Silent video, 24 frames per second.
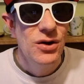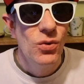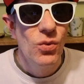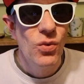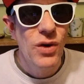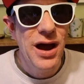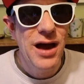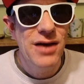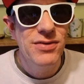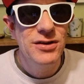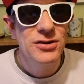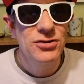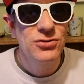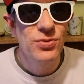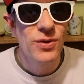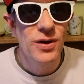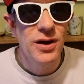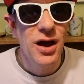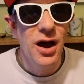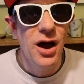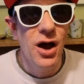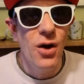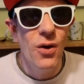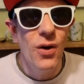where this will
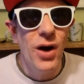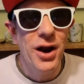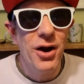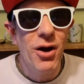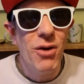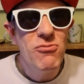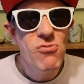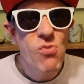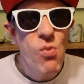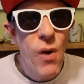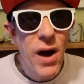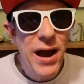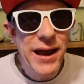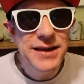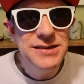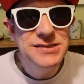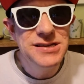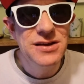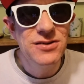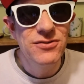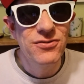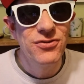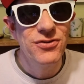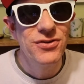go, and I'm
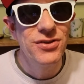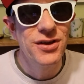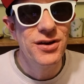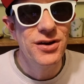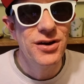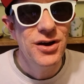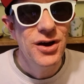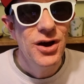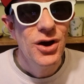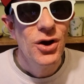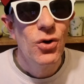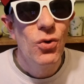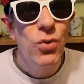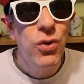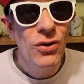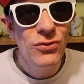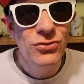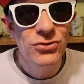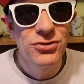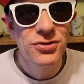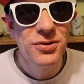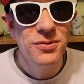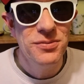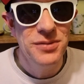waiting for the
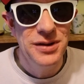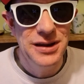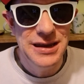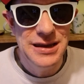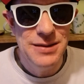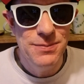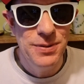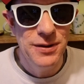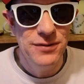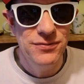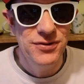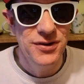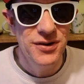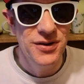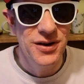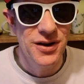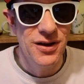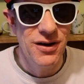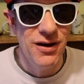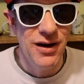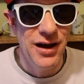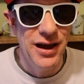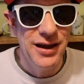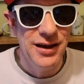quantum leap, if you
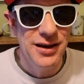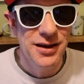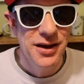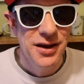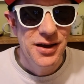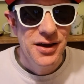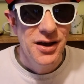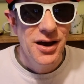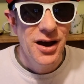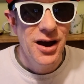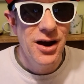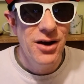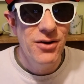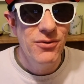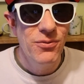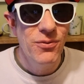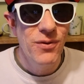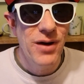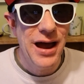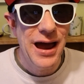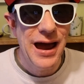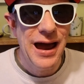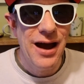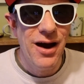like,
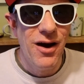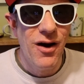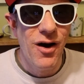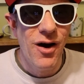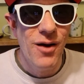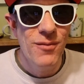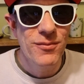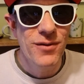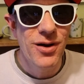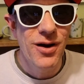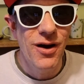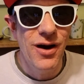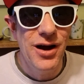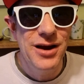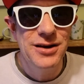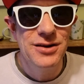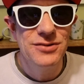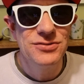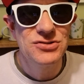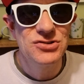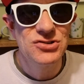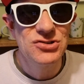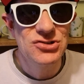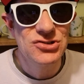where I'm kind
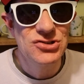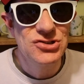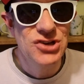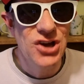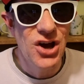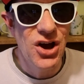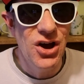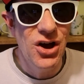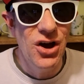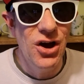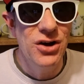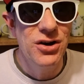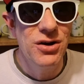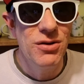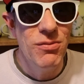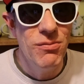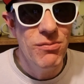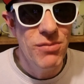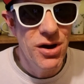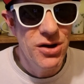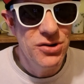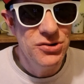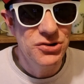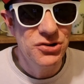of stirred
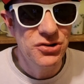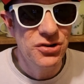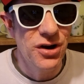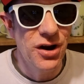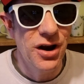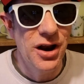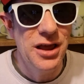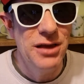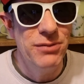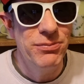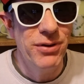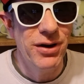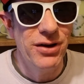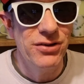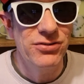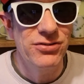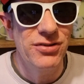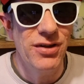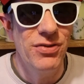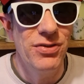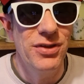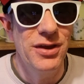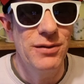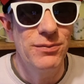emotionally by
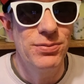something